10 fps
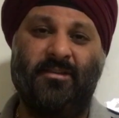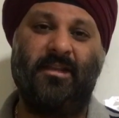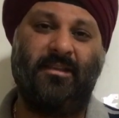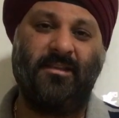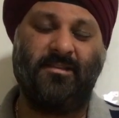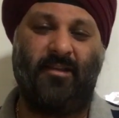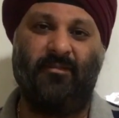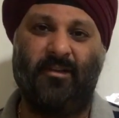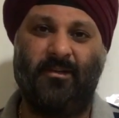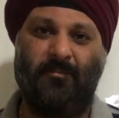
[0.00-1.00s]
three things I've
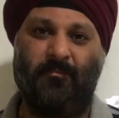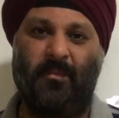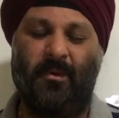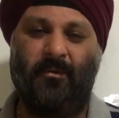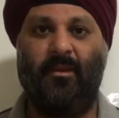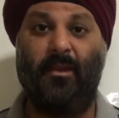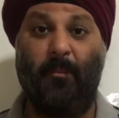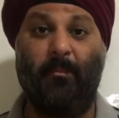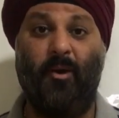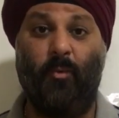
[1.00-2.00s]
learned.
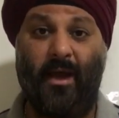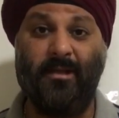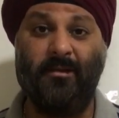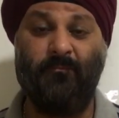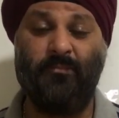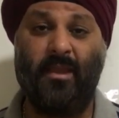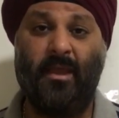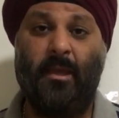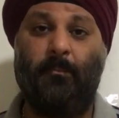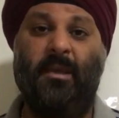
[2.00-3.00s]
Number one,
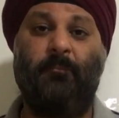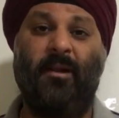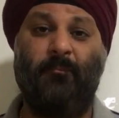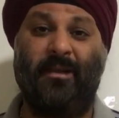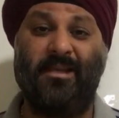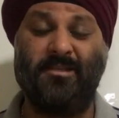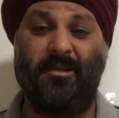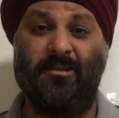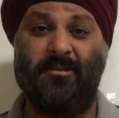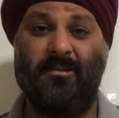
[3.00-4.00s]
people
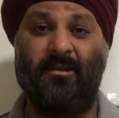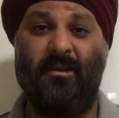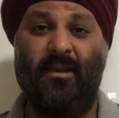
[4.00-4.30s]
pleasers.